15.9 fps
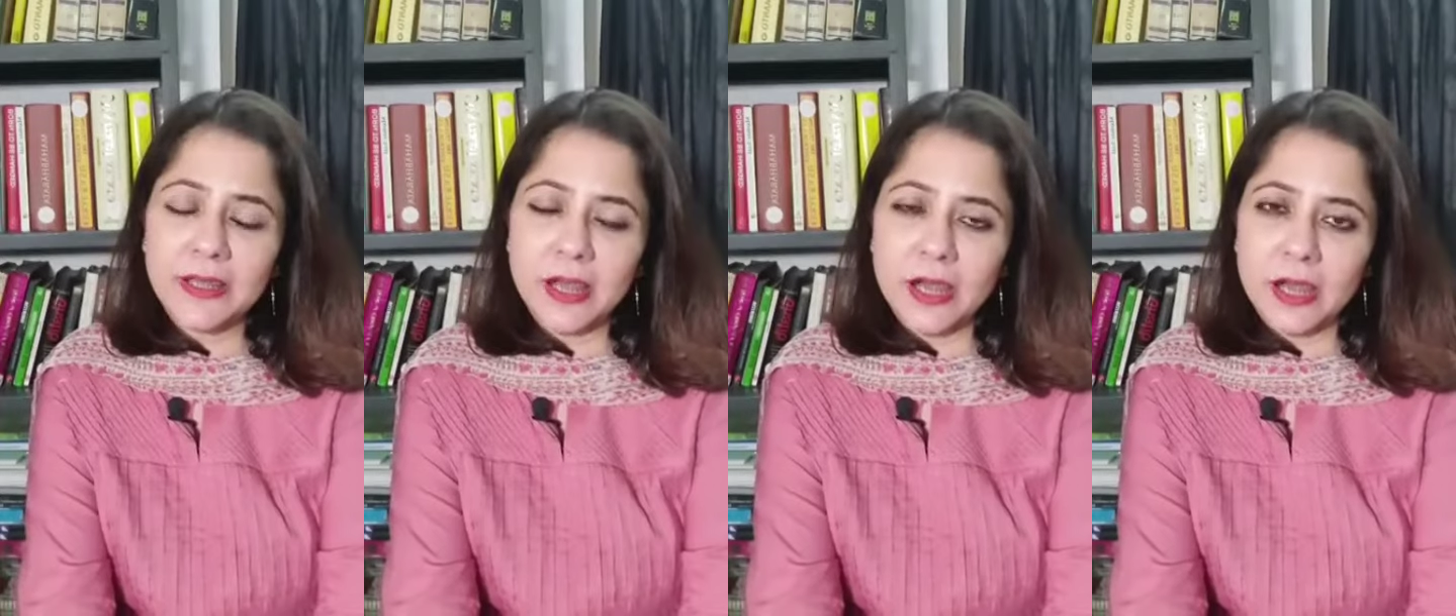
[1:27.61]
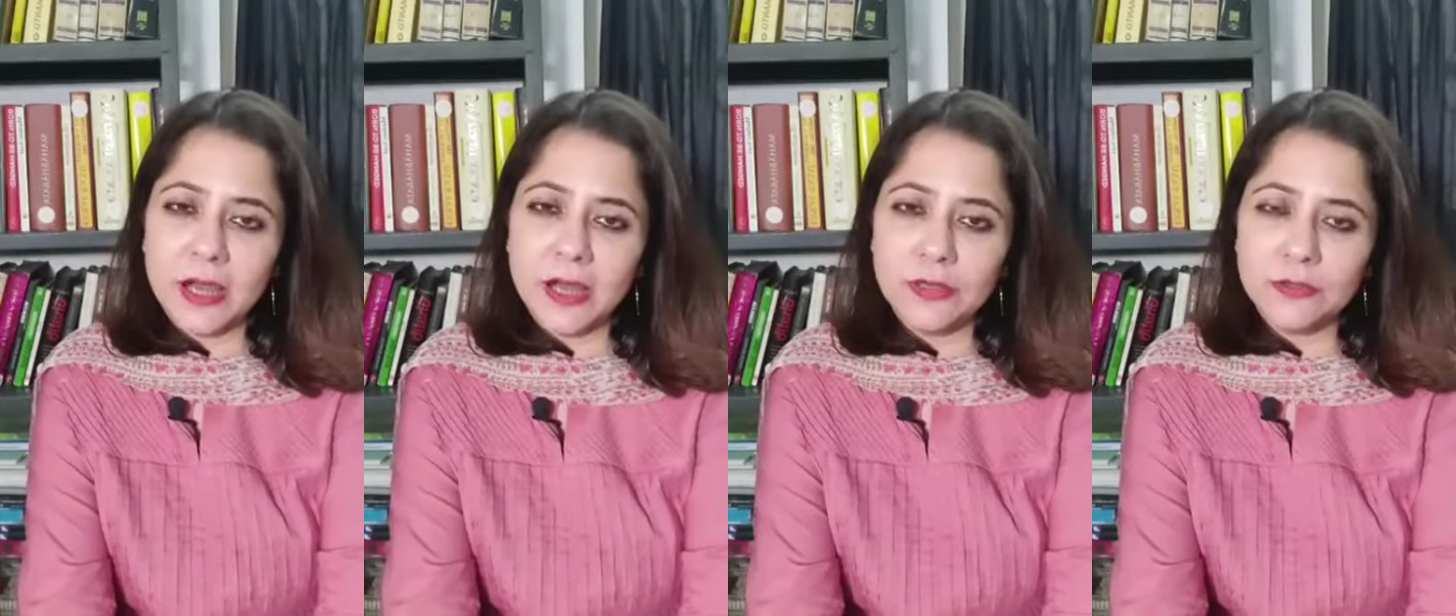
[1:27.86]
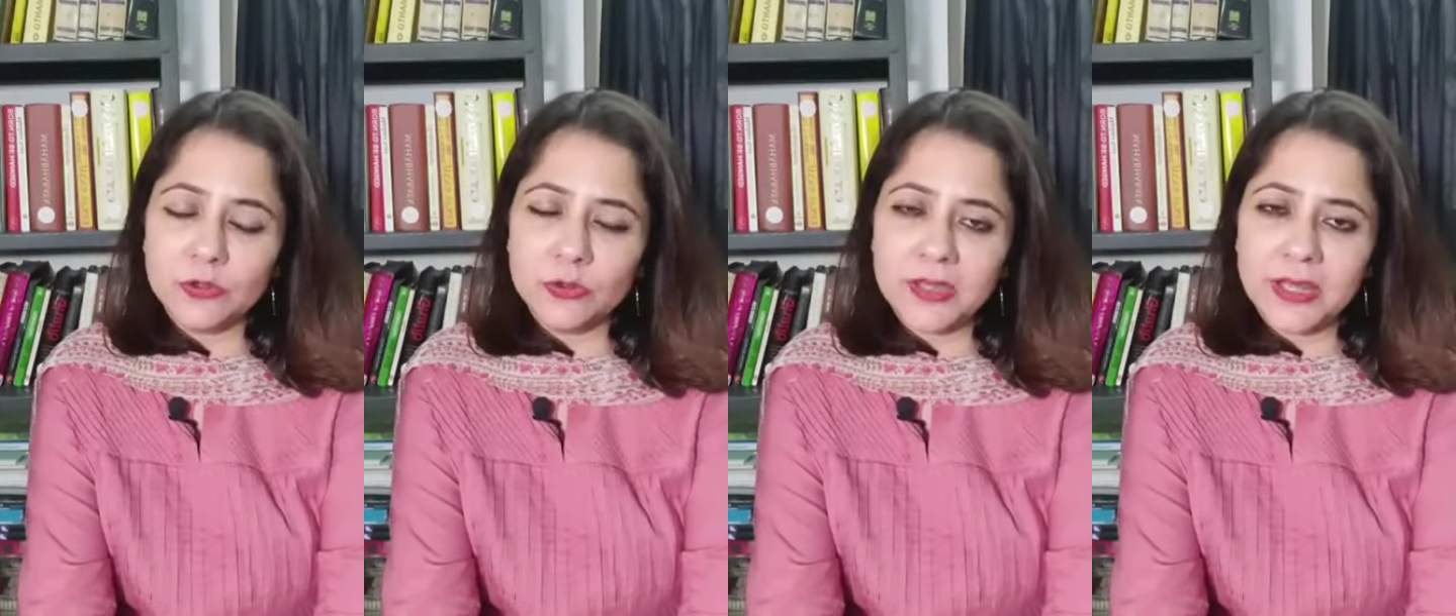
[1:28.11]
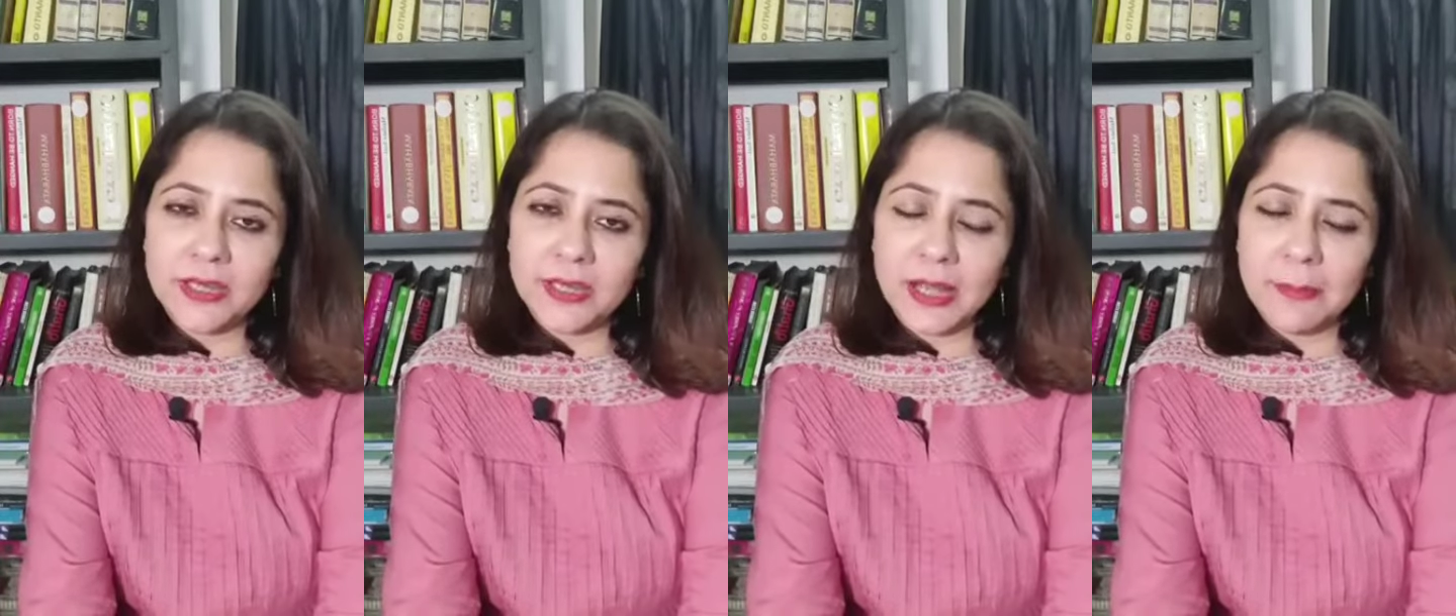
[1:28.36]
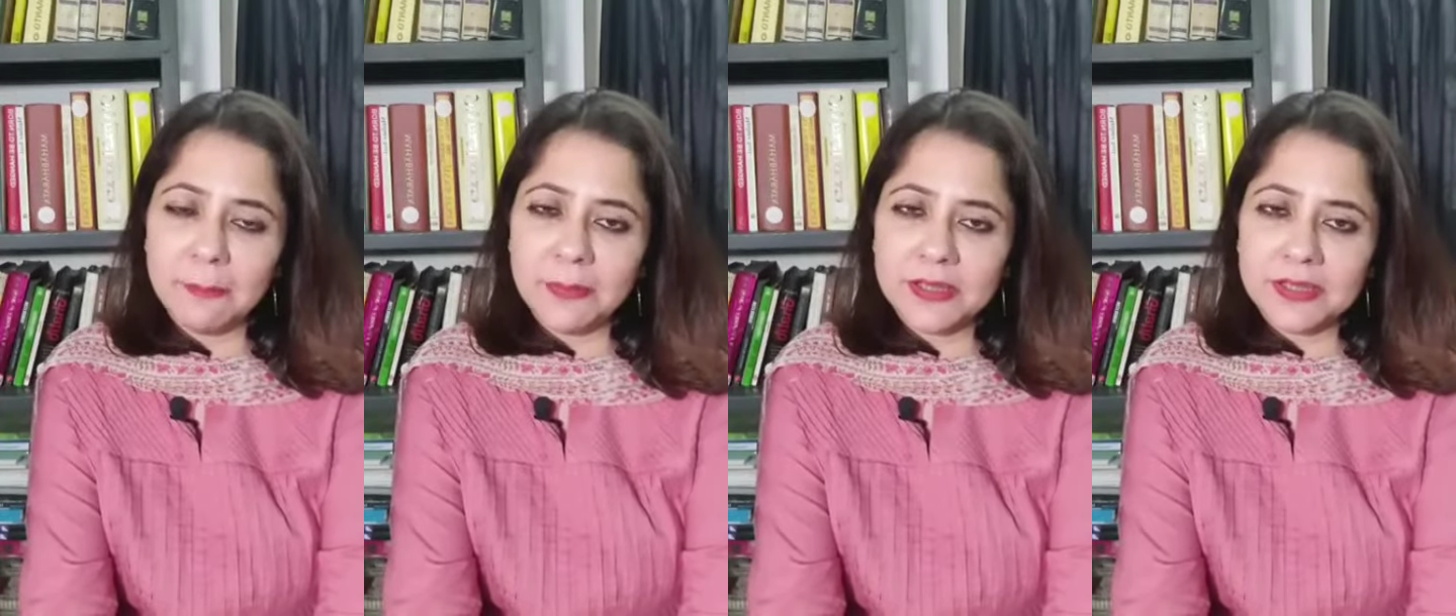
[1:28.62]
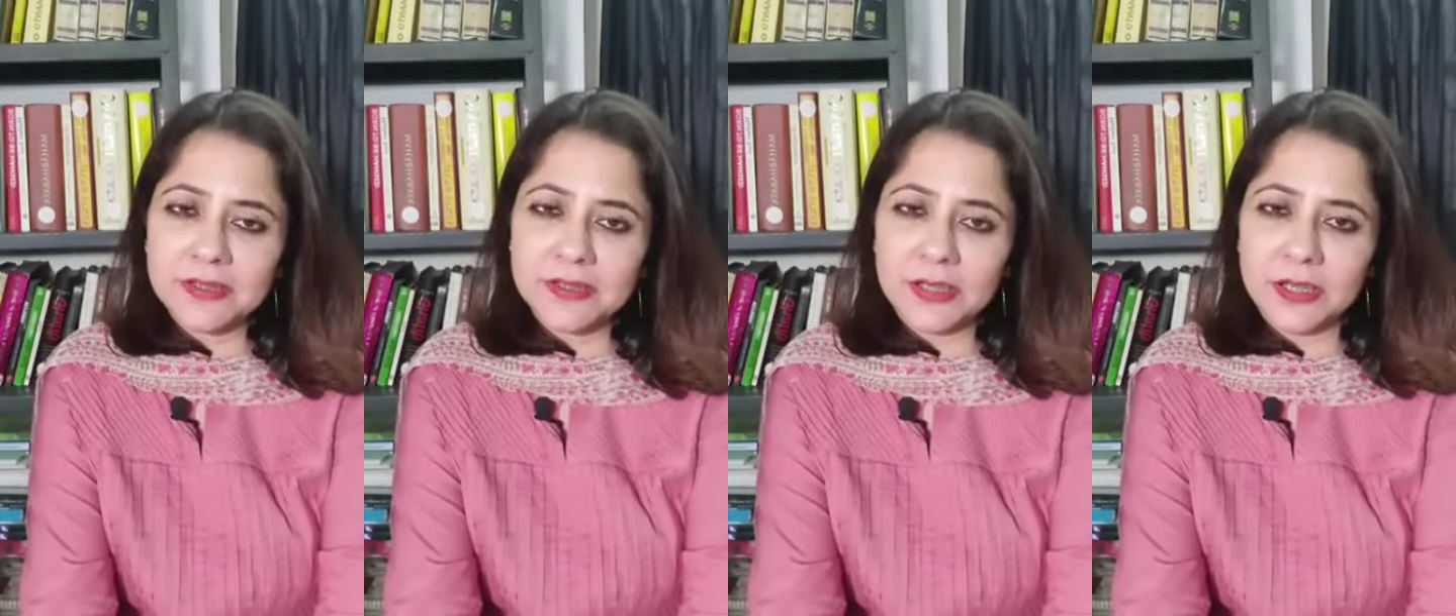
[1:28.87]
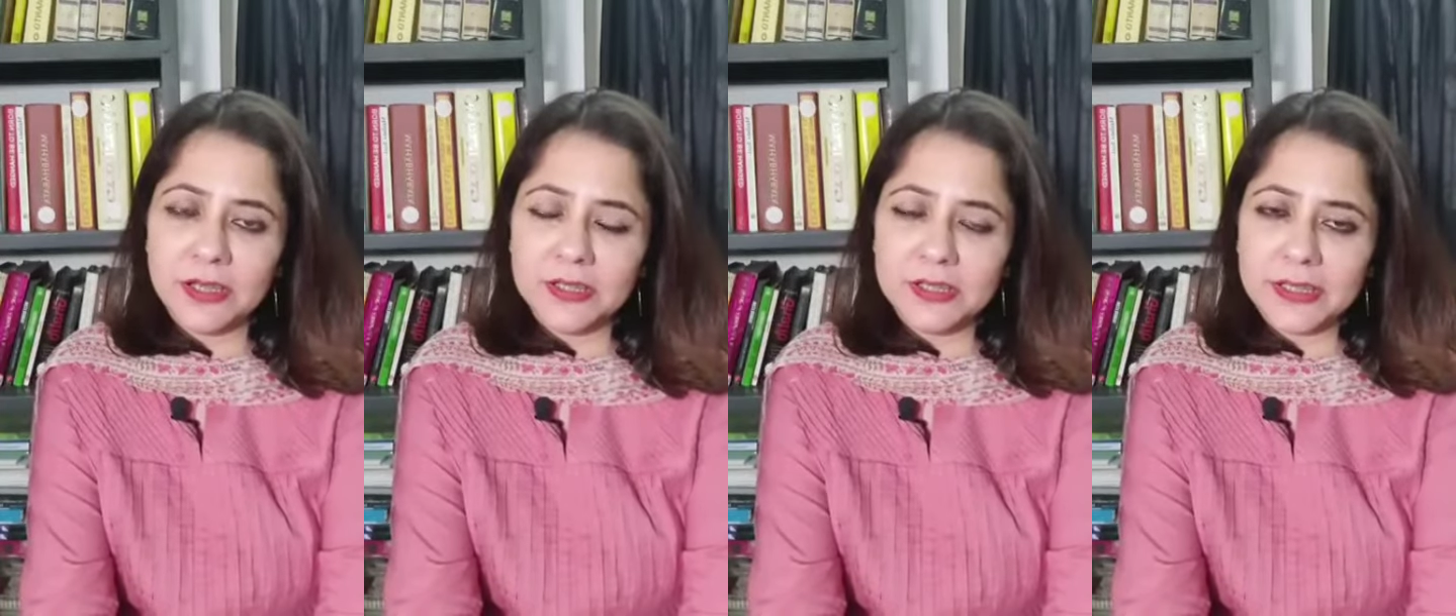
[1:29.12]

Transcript: uh, to the incumbent uh,